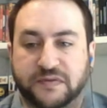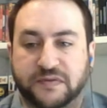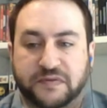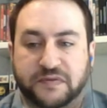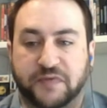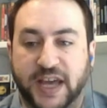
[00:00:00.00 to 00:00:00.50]

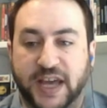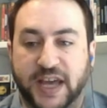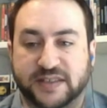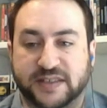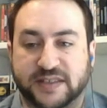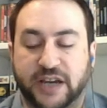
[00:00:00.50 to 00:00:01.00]
If
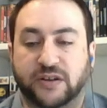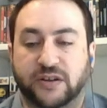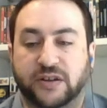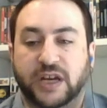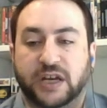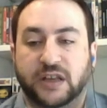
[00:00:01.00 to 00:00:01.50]
that's the
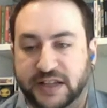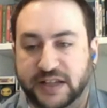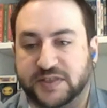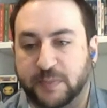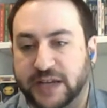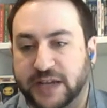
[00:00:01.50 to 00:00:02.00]
angle,
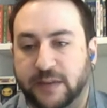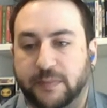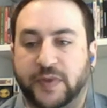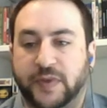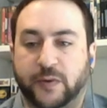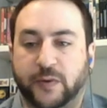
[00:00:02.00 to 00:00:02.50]
let's make them
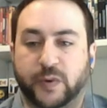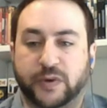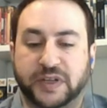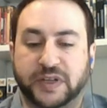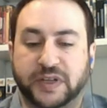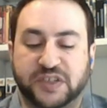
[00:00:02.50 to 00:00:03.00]
think we
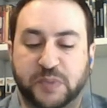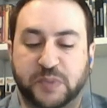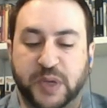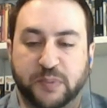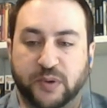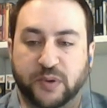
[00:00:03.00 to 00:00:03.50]
release these
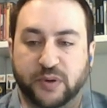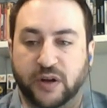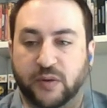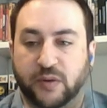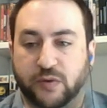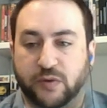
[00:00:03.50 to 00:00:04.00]
people.
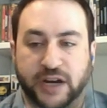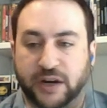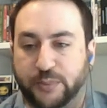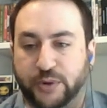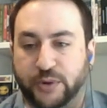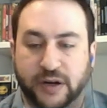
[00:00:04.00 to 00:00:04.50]
We're not going
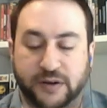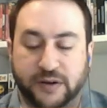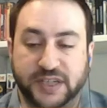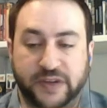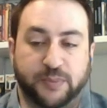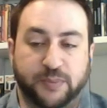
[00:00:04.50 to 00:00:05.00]
to put it on our
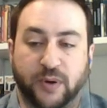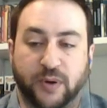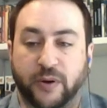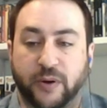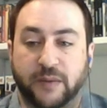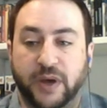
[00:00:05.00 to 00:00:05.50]
TV
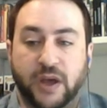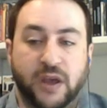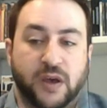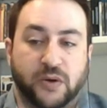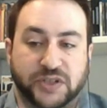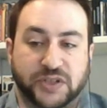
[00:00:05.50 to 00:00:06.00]
program.
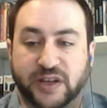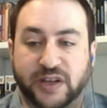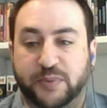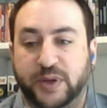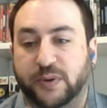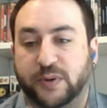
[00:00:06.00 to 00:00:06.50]
We'll just
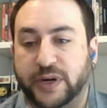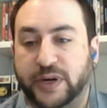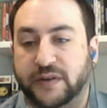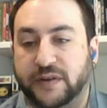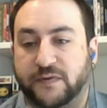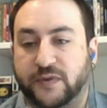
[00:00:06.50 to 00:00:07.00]
let people
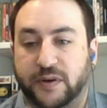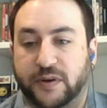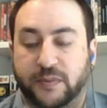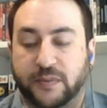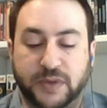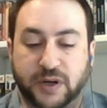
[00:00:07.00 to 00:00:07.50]
read it
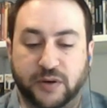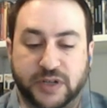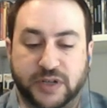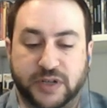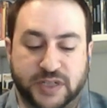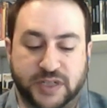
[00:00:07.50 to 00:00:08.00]
from,
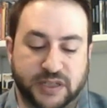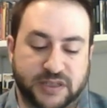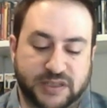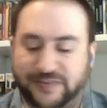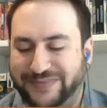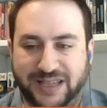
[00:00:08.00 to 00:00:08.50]
dirt
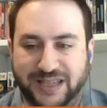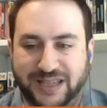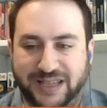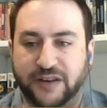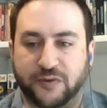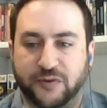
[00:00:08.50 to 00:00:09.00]
sheets.
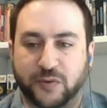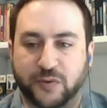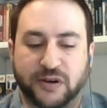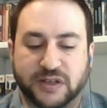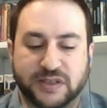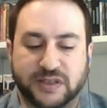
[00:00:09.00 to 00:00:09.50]
That never
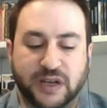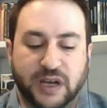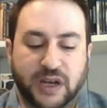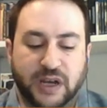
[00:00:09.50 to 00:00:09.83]
works.